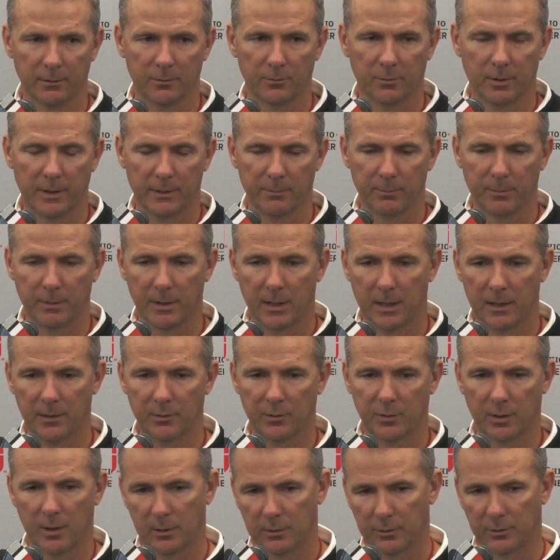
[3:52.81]
Dwayne, not
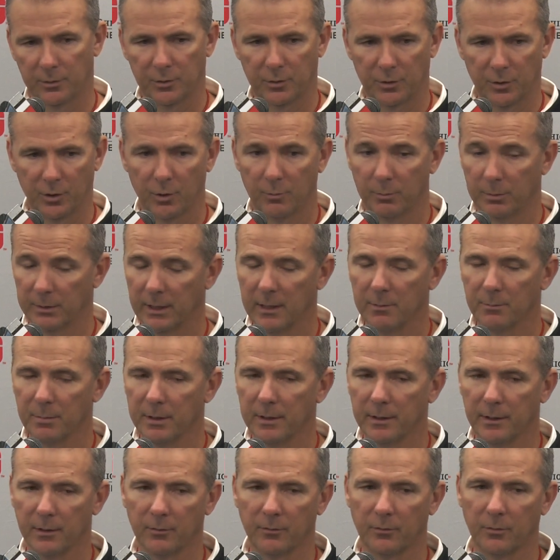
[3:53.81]
as long as Joe, but they've
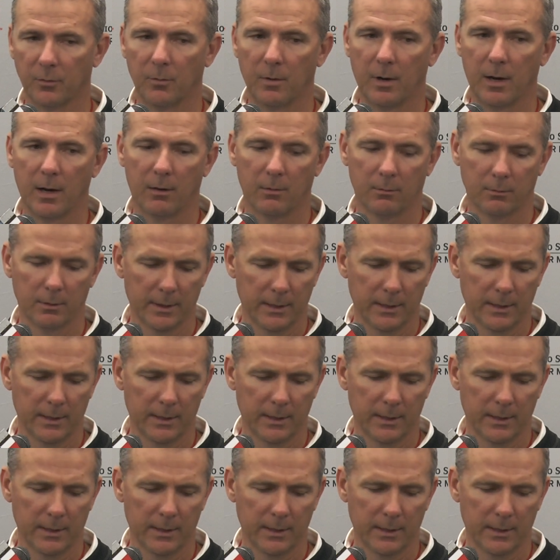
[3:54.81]
been here for a while.